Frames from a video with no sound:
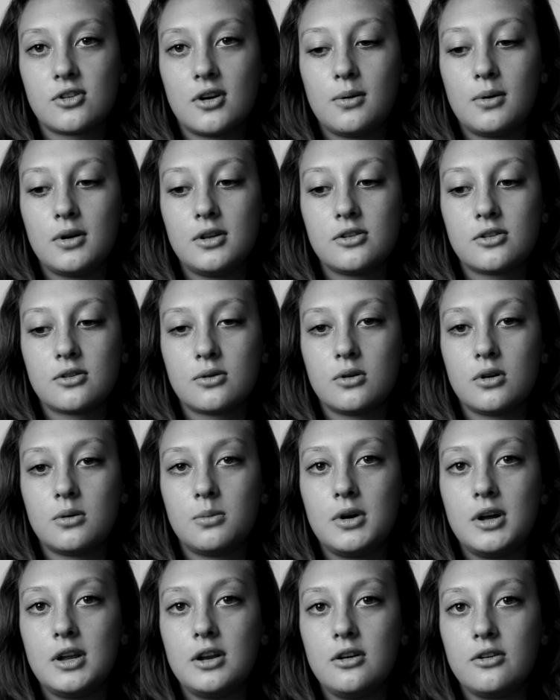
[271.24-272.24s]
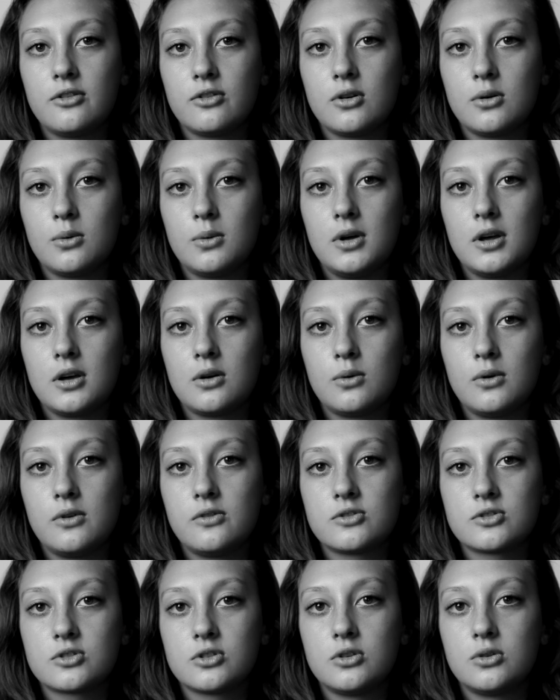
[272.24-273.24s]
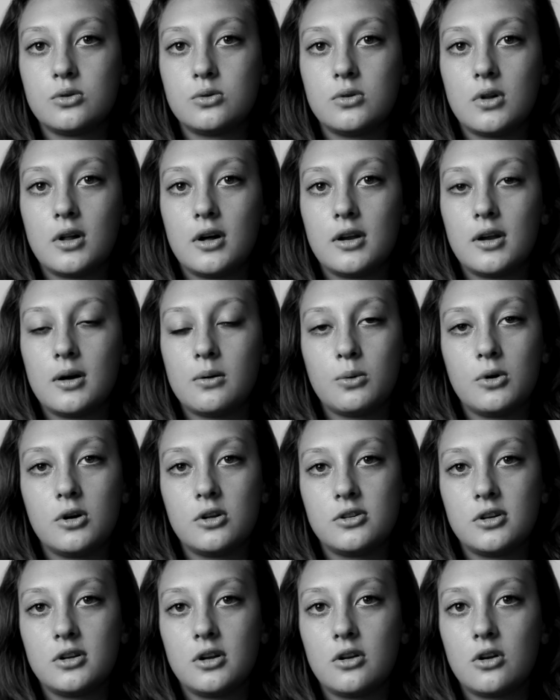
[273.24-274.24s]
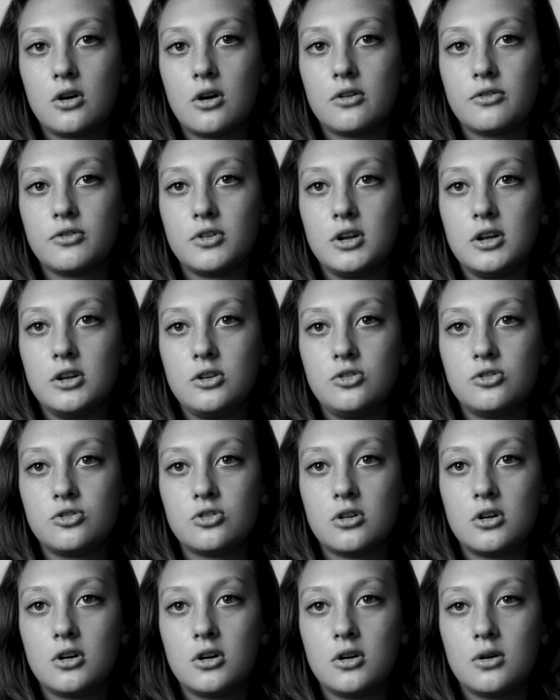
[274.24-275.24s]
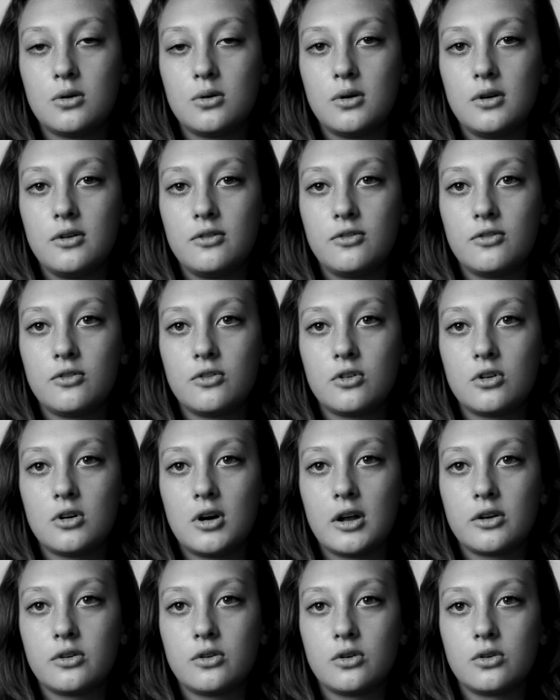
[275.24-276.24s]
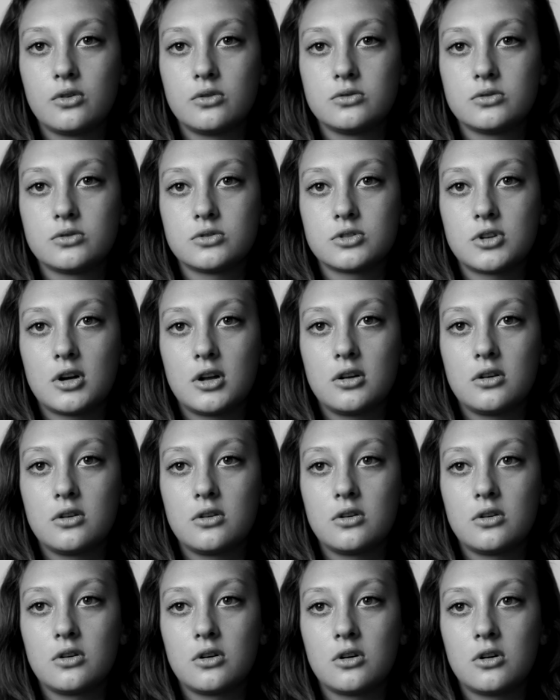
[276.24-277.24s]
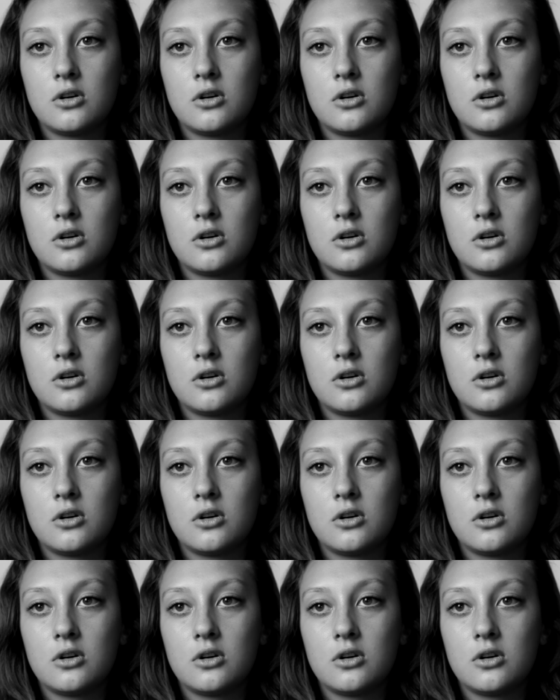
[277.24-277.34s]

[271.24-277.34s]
I went to Romania for a week with school and I worked in an orphanage with adults and